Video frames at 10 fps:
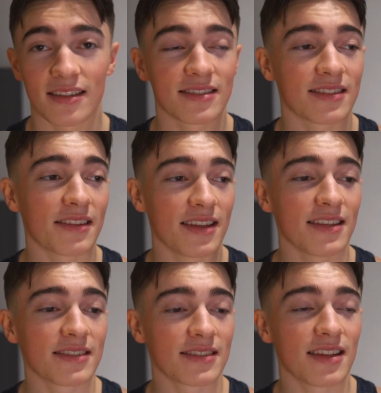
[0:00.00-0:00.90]

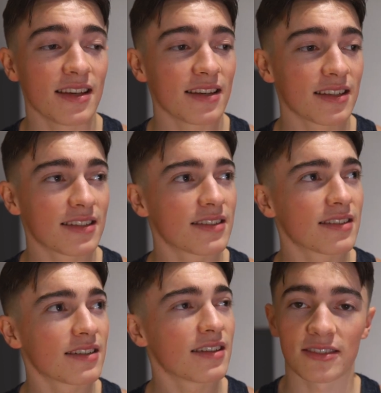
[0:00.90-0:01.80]

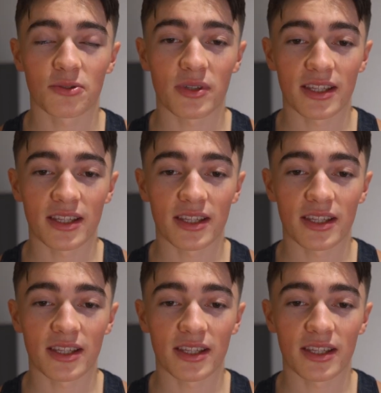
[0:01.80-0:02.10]
statistics, so